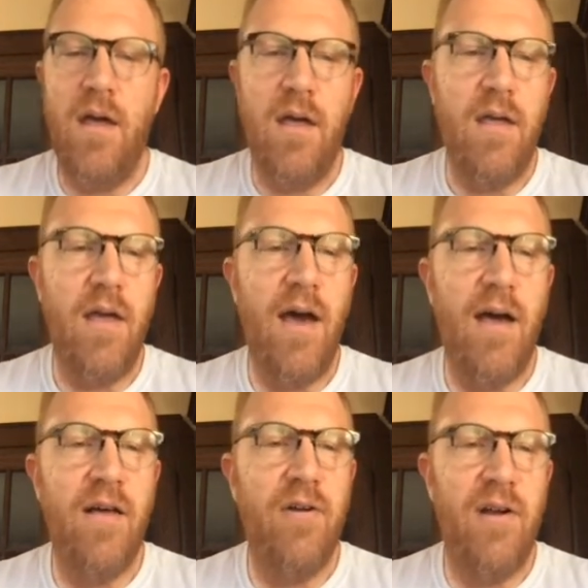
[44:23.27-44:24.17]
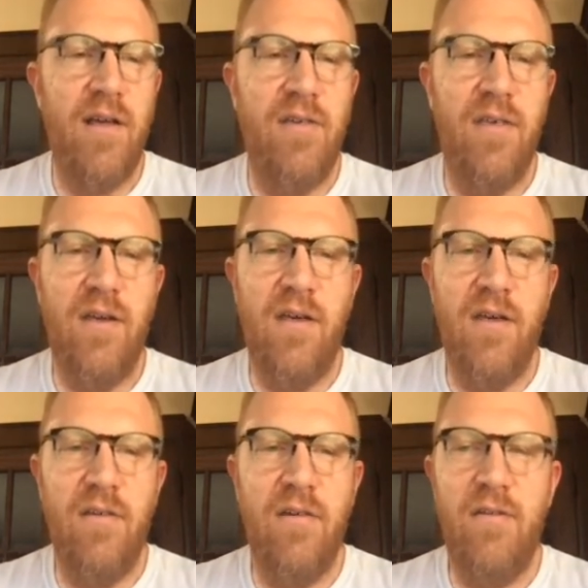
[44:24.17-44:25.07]
Yeah, another nice thing
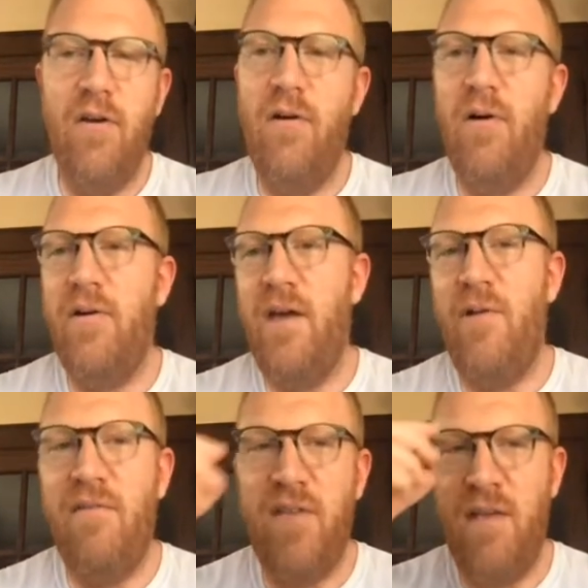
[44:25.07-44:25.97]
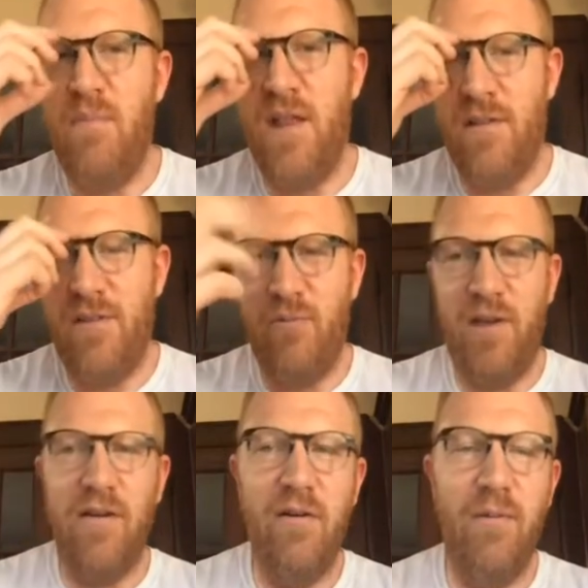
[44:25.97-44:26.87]
is, so, okay, we have 10 minutes and we
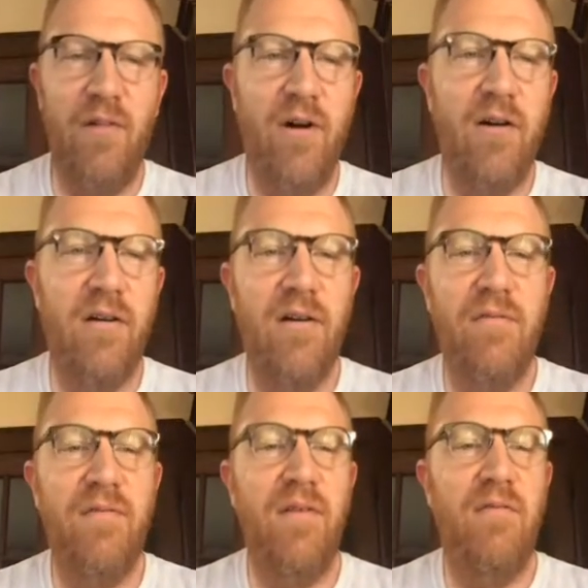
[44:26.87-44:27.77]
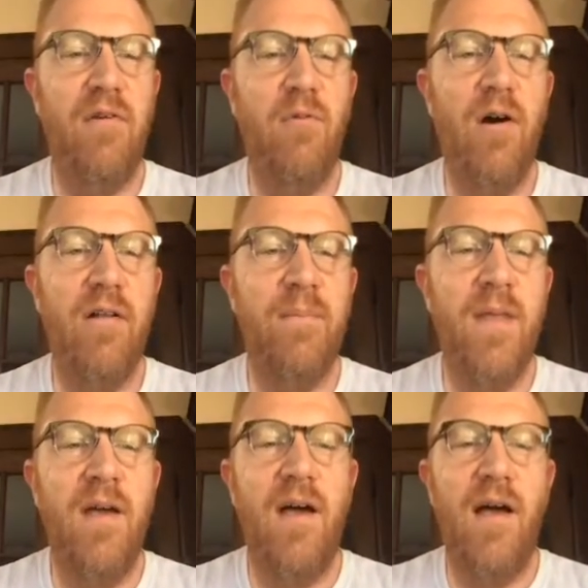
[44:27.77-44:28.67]
can go a bit longer if you want.
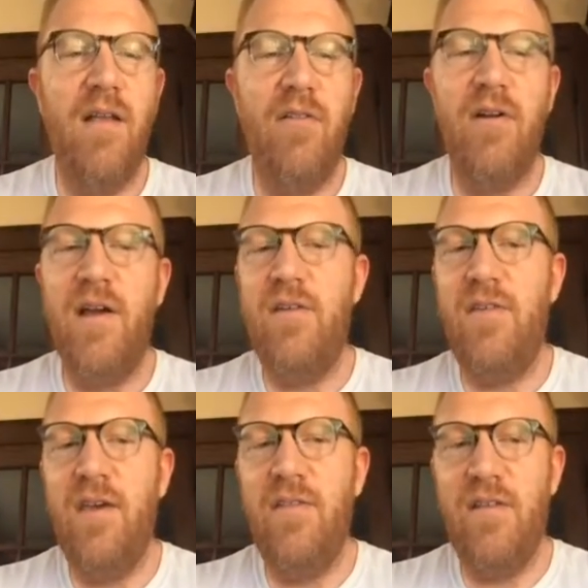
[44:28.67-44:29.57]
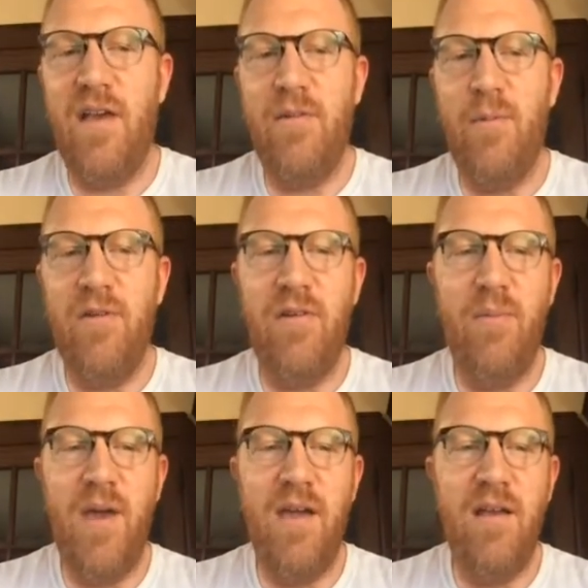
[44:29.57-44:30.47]
Another nice thing that Desmos has
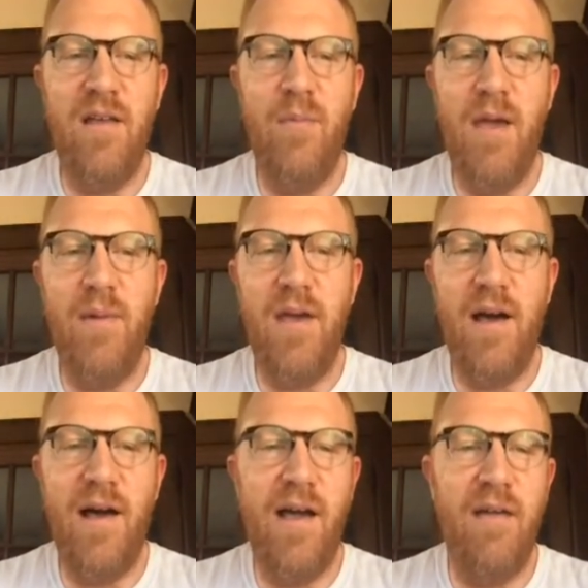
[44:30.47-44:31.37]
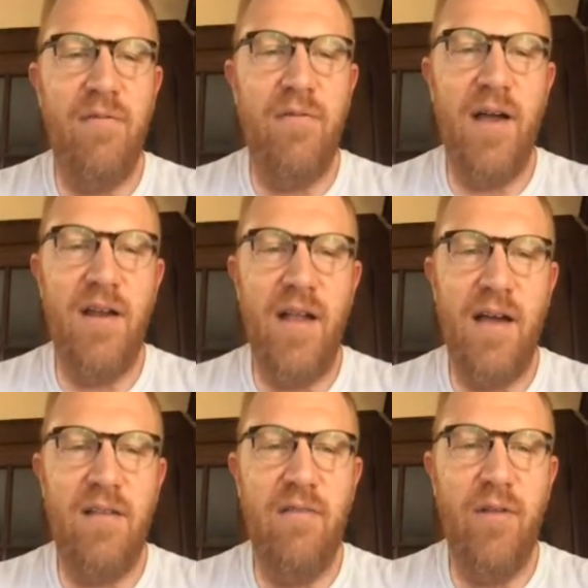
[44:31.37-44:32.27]
made is maybe I find an
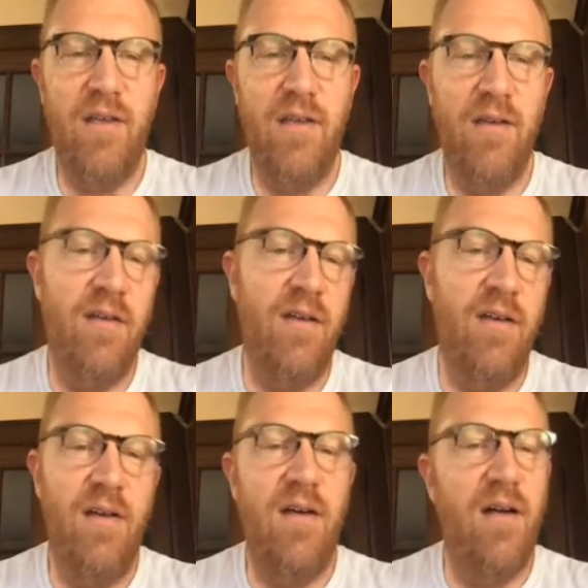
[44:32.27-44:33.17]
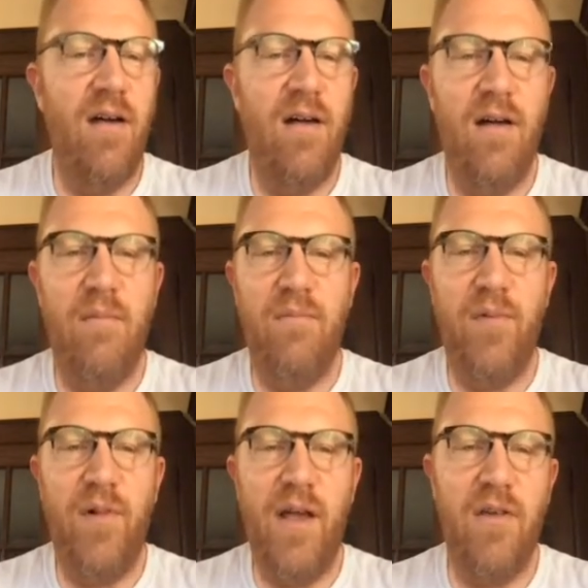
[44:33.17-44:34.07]
activity
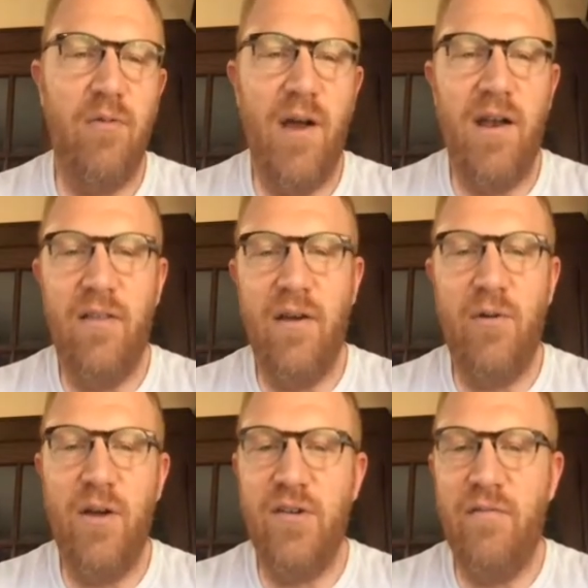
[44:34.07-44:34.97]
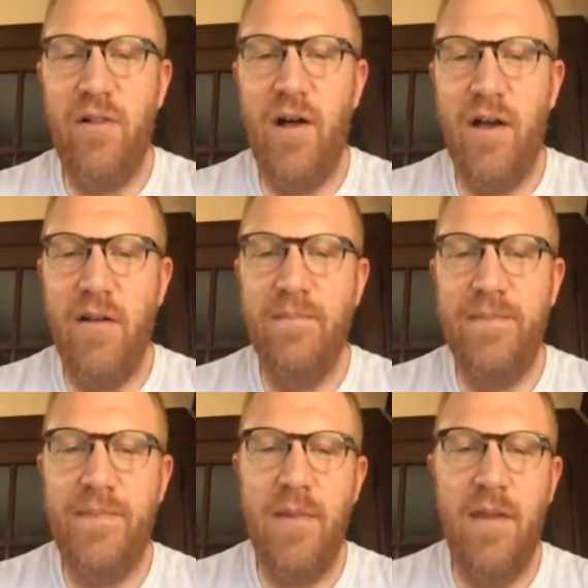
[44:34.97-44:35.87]
like this, writing the equation of a line.
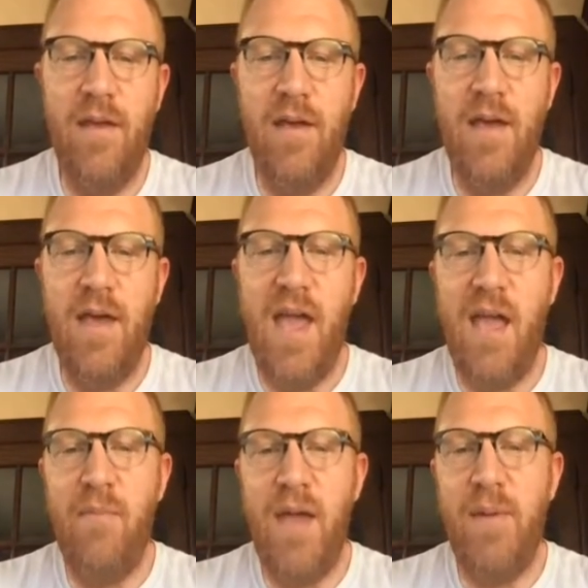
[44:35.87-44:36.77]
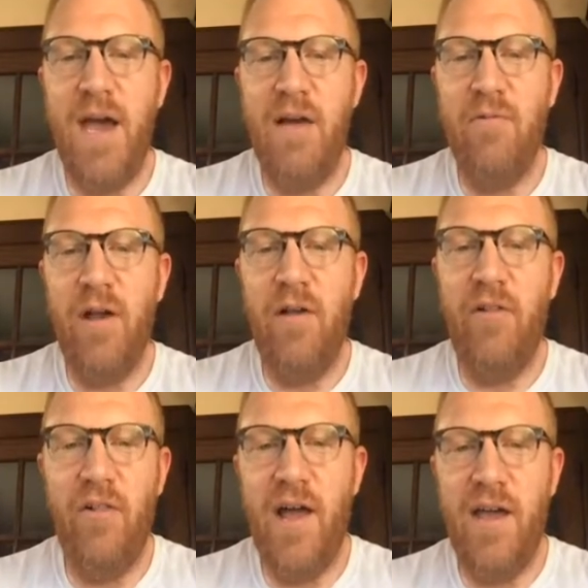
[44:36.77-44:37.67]
And maybe I really
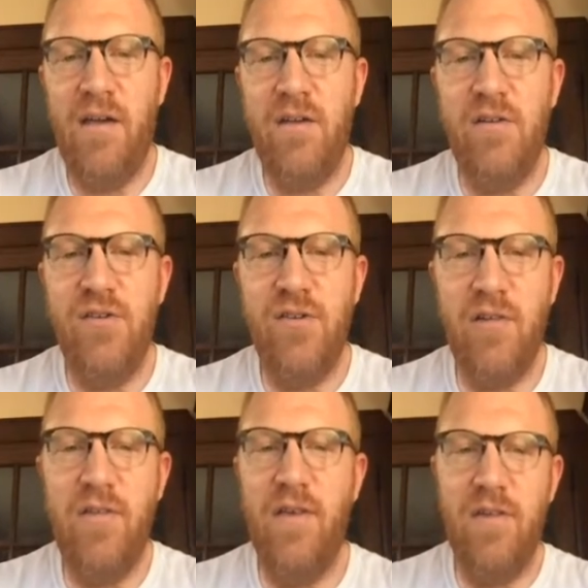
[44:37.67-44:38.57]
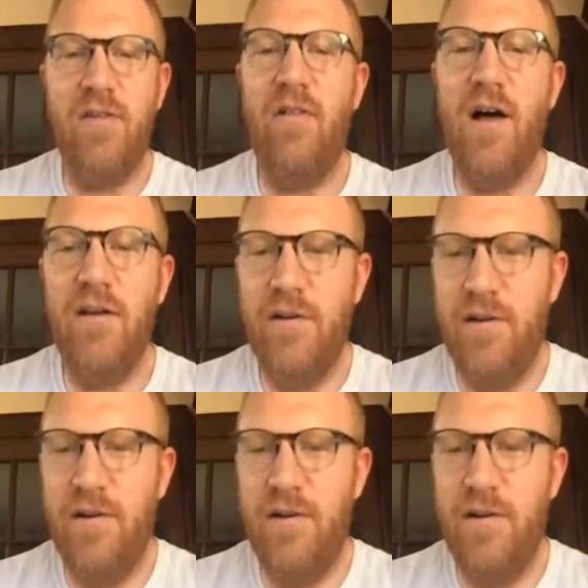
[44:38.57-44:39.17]
like just this slide.